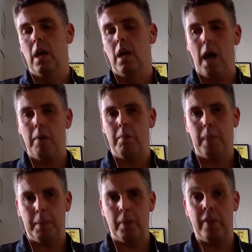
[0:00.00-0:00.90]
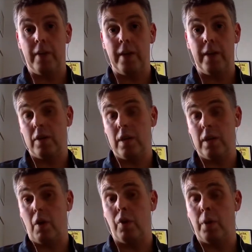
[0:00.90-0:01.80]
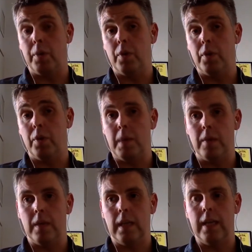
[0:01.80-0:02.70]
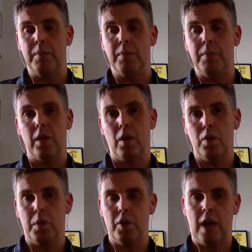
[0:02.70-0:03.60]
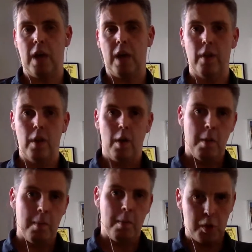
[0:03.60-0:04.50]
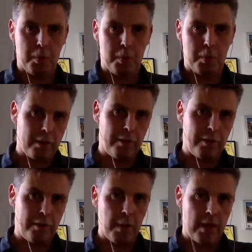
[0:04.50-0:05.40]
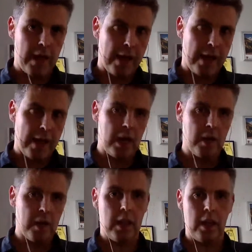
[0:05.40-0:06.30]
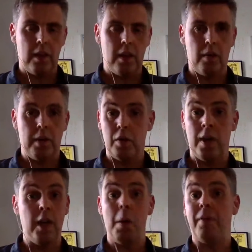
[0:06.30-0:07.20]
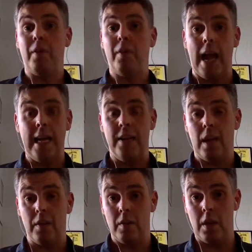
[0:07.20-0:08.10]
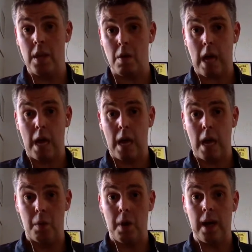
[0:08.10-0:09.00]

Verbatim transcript: Um, people are very interested in growth opportunities, basically, especially those which have multiple geographies where they have sales that, that they're into. They don't have to any sales into the UK, by the way.